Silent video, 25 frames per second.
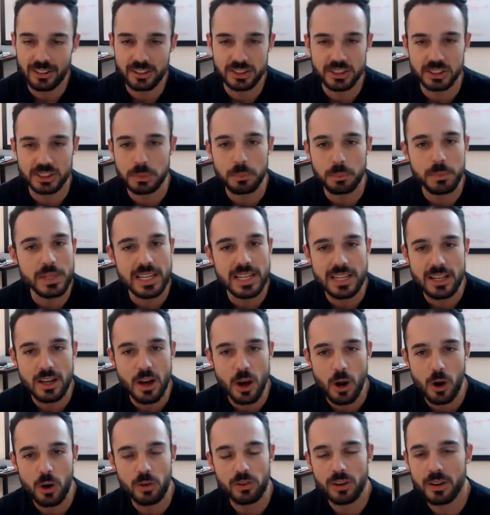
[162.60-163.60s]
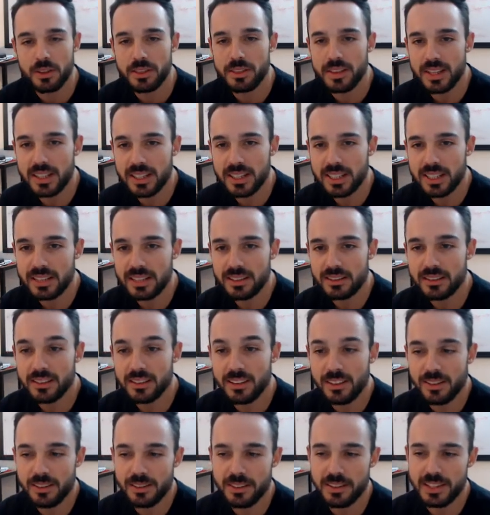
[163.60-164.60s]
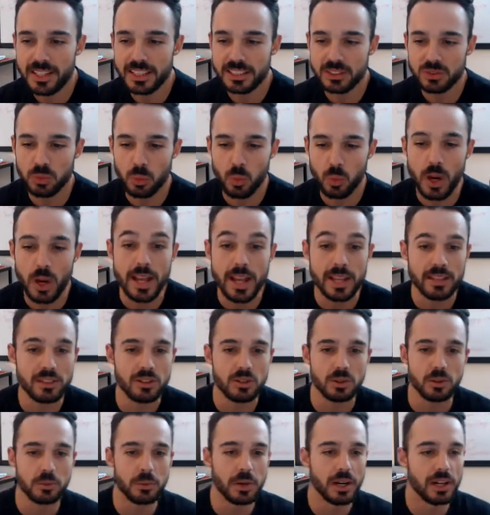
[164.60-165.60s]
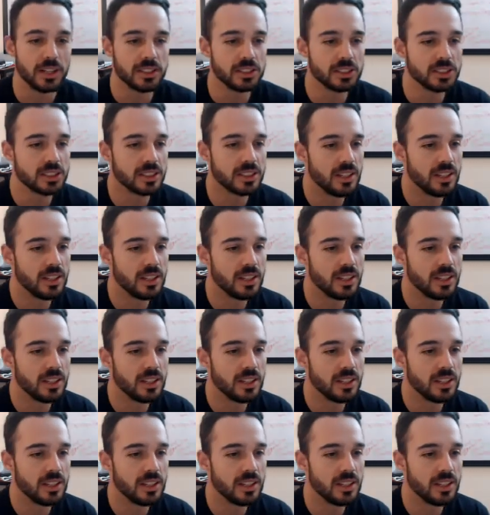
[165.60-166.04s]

just me overthinking things way too much.